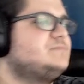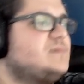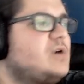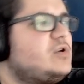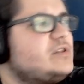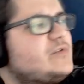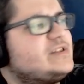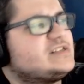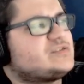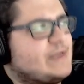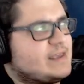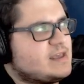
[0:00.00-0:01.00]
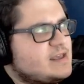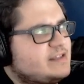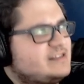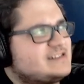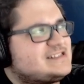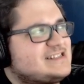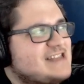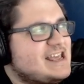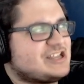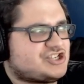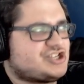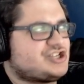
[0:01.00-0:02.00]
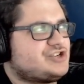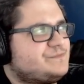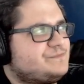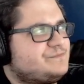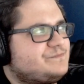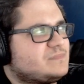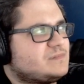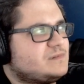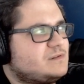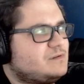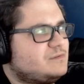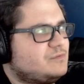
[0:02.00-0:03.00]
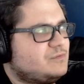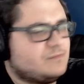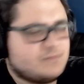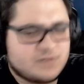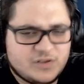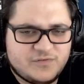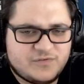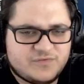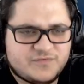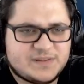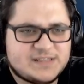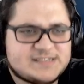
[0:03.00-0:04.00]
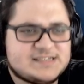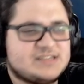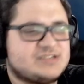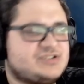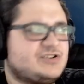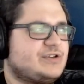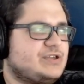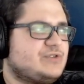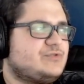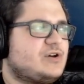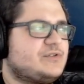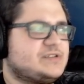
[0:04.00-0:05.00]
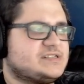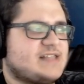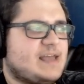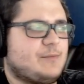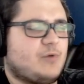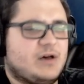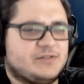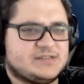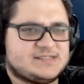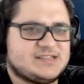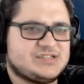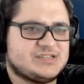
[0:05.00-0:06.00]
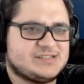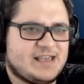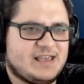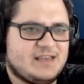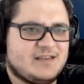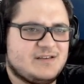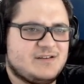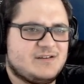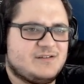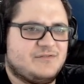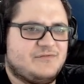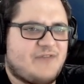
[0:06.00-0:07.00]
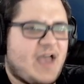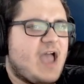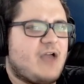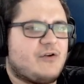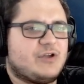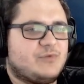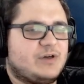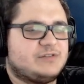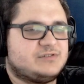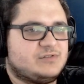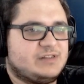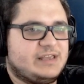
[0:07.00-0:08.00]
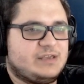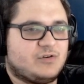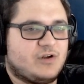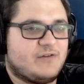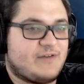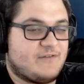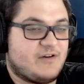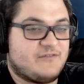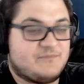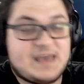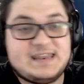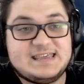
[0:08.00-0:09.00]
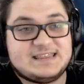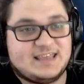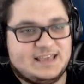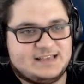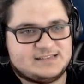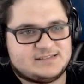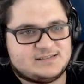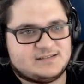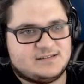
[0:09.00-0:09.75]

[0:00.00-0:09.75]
Only one this week. The Snitch. You've been listening to the show. You know this name well. The Snitch is a very well-known leaker of many things.